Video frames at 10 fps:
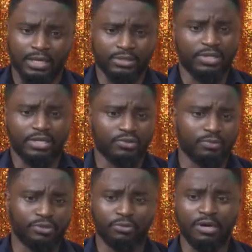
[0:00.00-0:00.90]
as soon as you
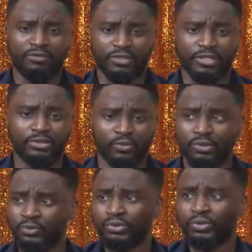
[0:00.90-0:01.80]
open your mouth, you tell the
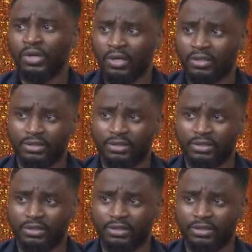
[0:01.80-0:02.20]
world who you are.